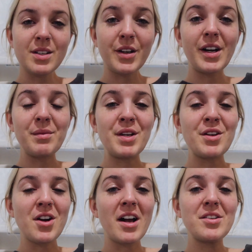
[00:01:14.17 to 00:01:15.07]
So I'm
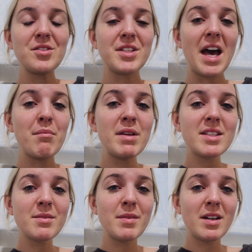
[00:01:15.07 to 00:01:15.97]
gonna try and do 10
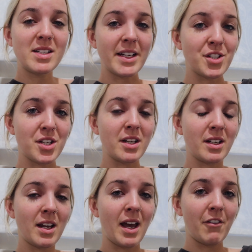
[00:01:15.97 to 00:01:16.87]
minutes of
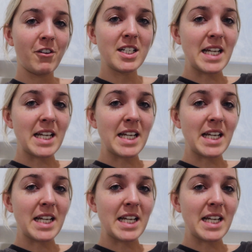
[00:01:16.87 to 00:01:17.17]
meditation every